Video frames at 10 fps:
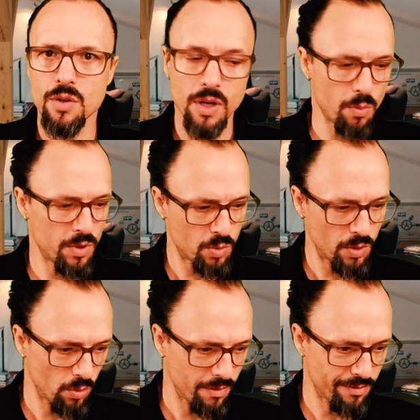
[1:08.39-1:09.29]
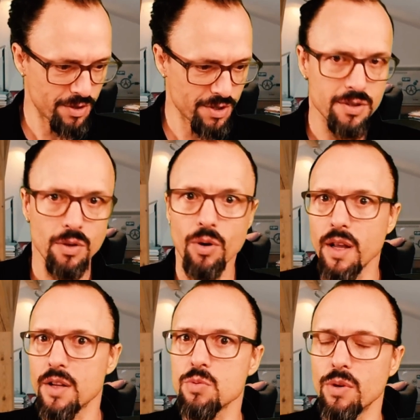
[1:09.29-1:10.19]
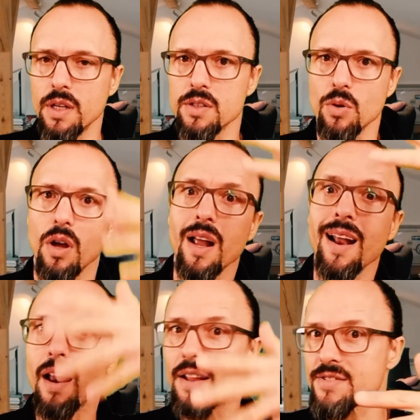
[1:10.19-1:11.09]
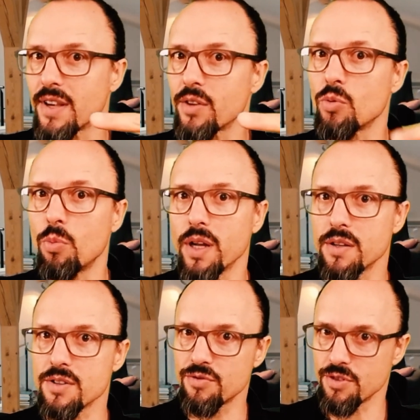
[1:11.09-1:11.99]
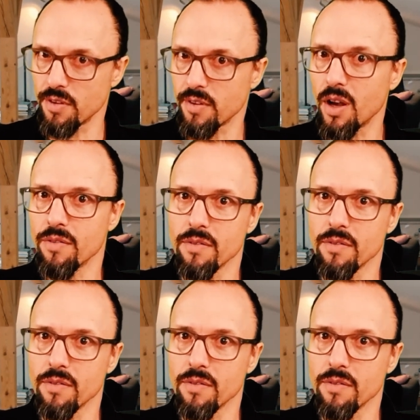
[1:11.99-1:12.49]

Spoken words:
Okay, which one do we first? Okay, this one here. So let's start to break this further down.